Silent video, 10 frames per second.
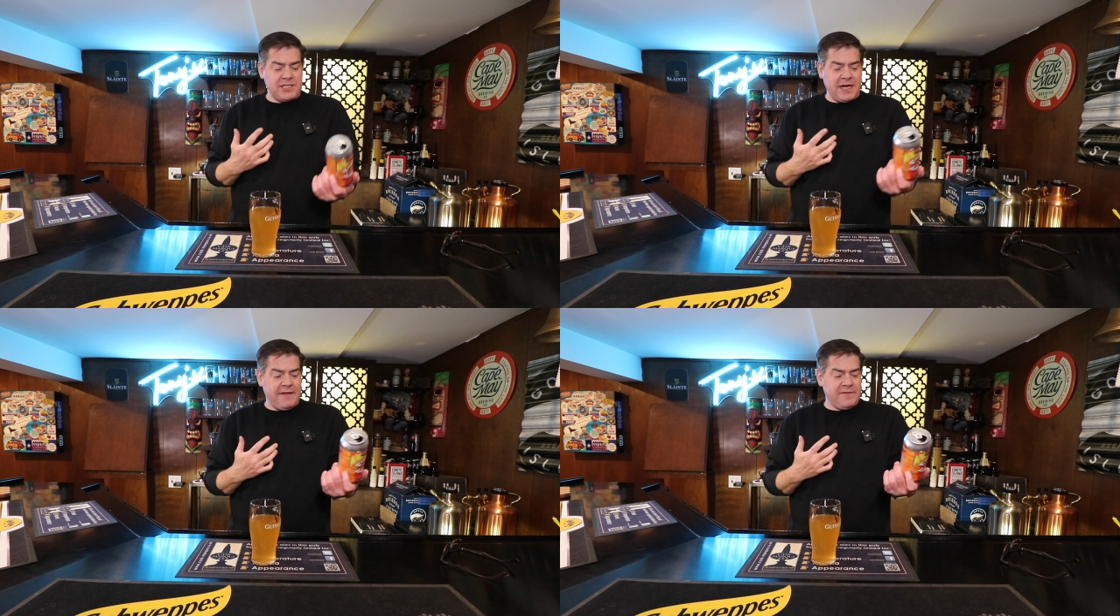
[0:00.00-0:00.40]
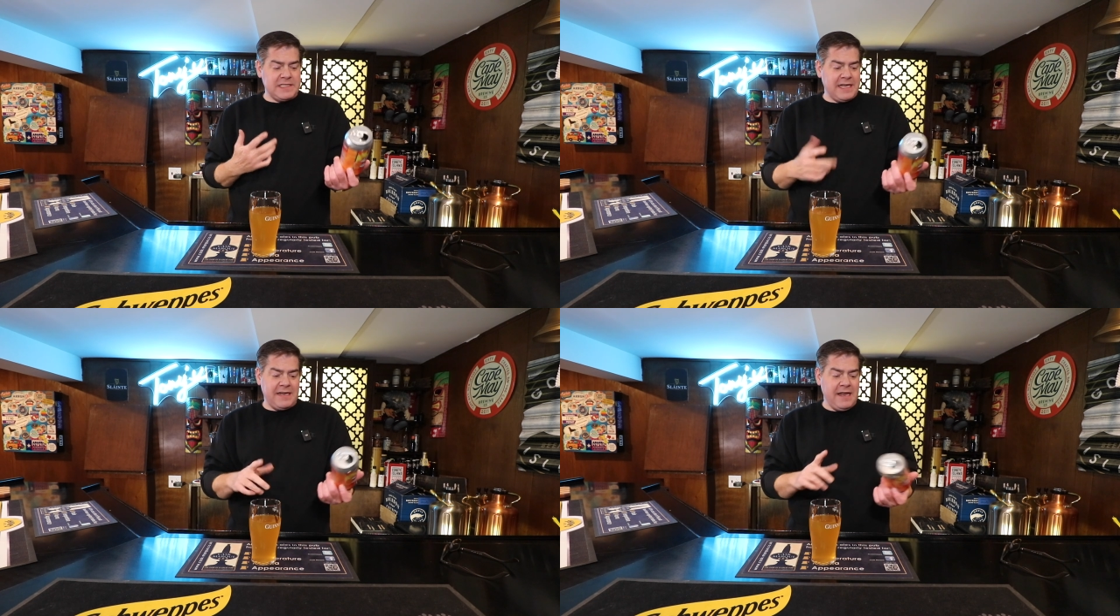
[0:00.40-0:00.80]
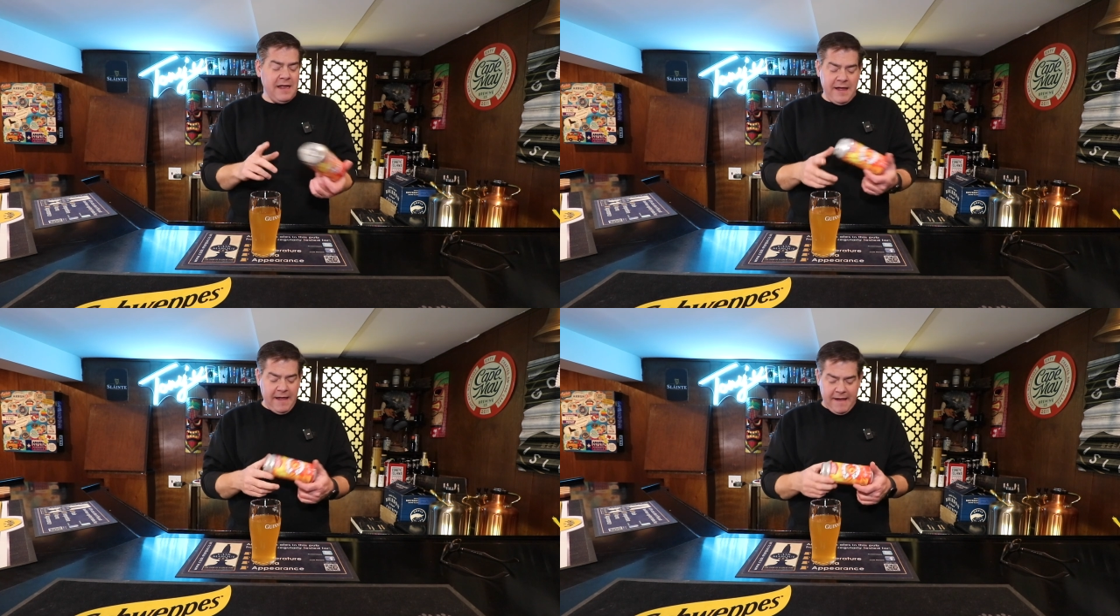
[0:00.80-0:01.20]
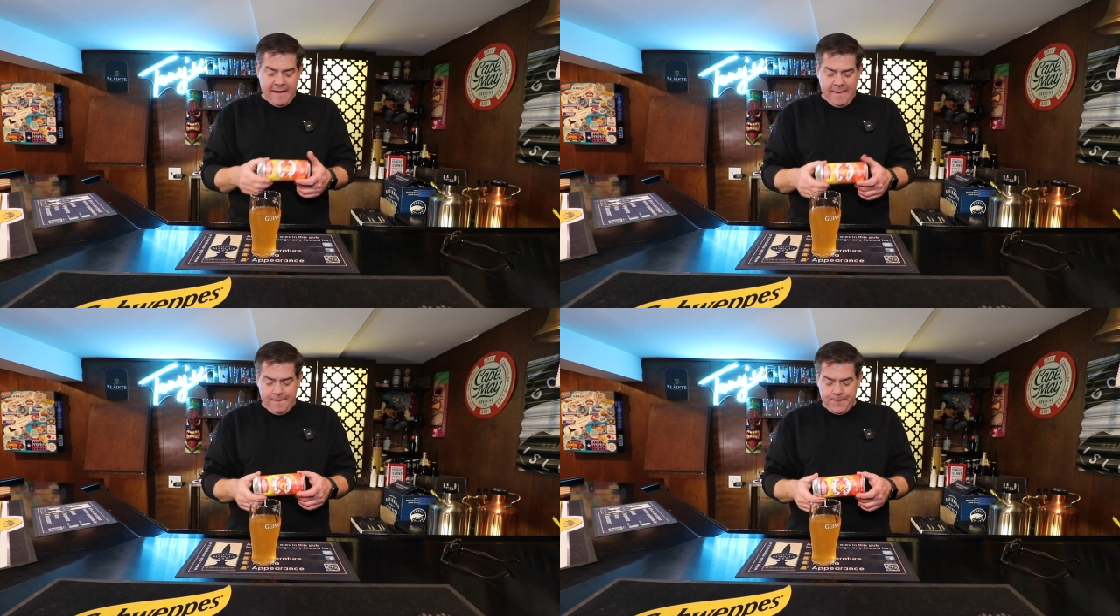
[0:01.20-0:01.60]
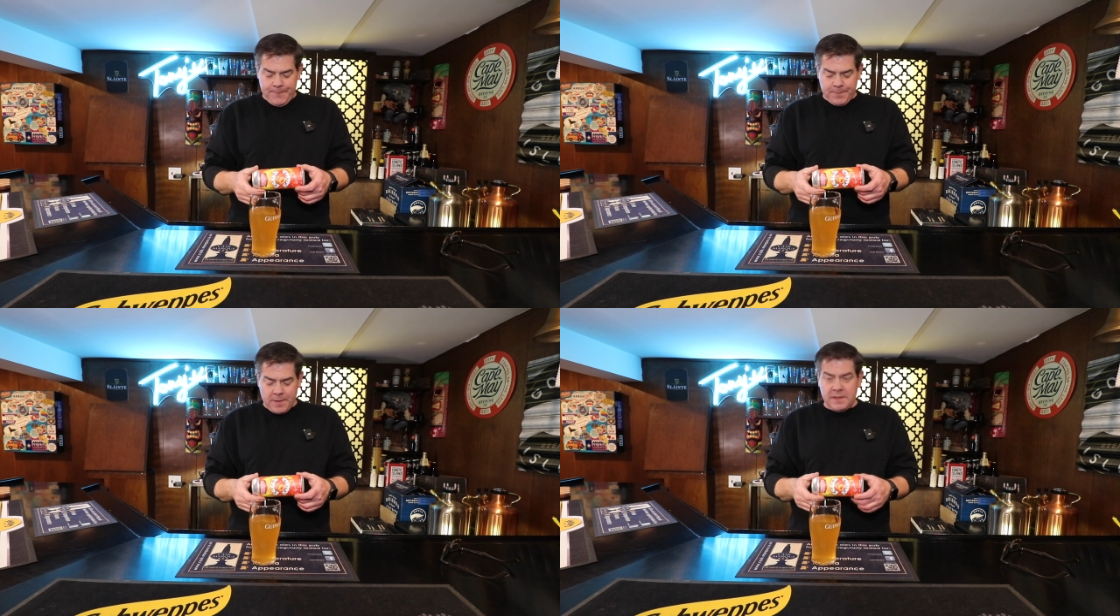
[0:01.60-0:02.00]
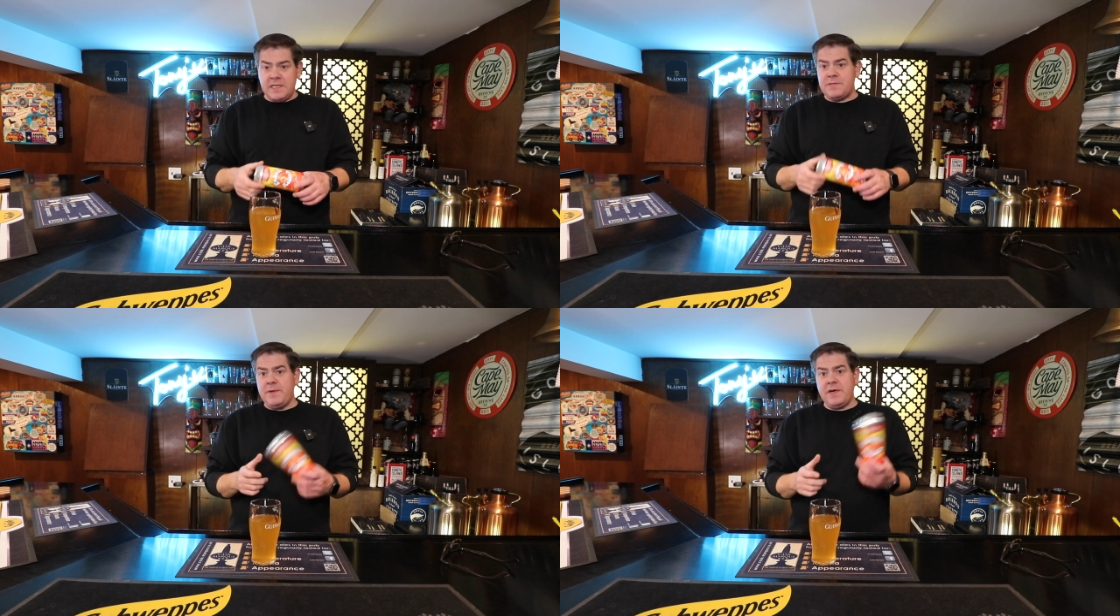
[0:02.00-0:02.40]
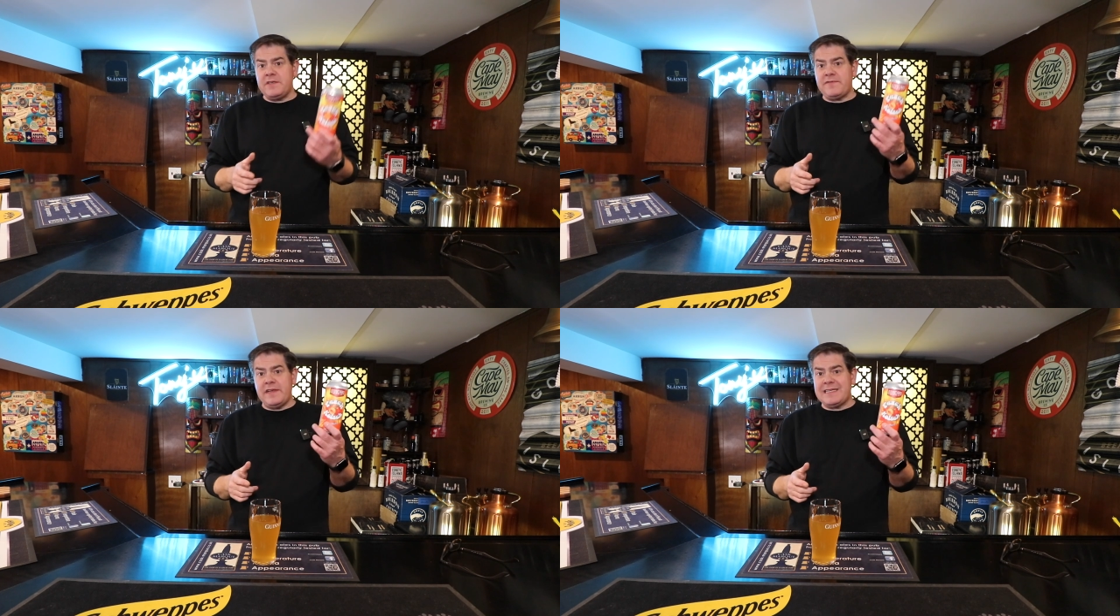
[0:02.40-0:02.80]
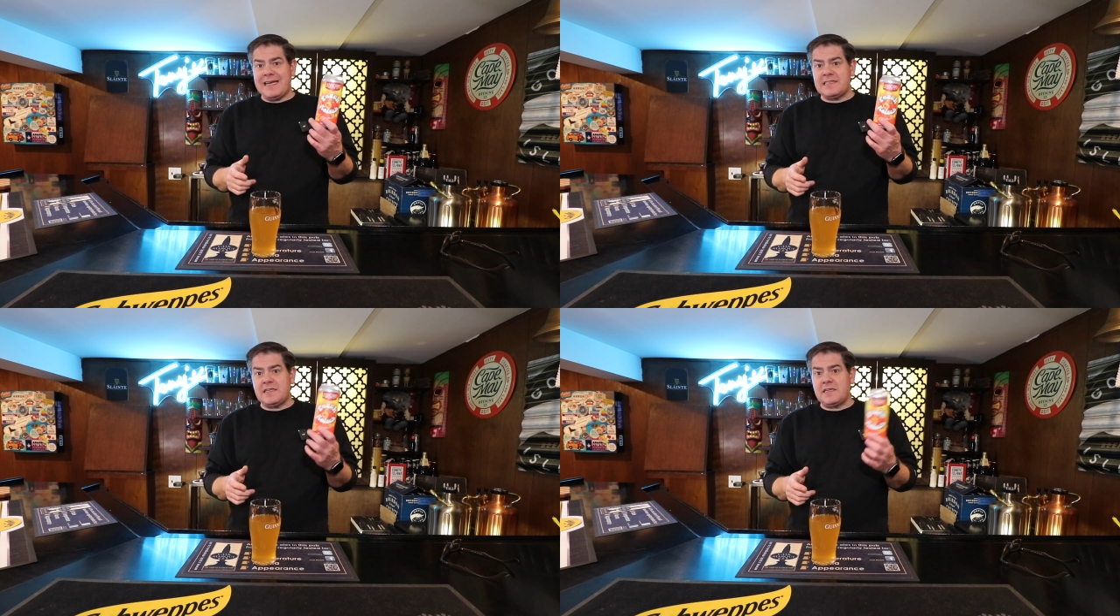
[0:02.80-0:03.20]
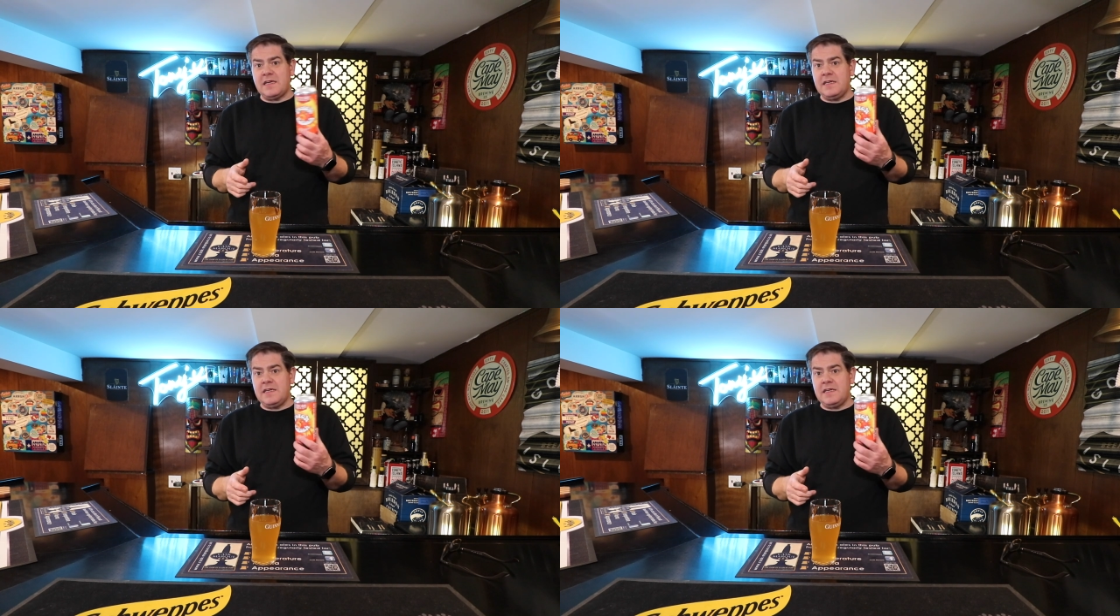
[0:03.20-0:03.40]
and I have to say, this beer is fantastic.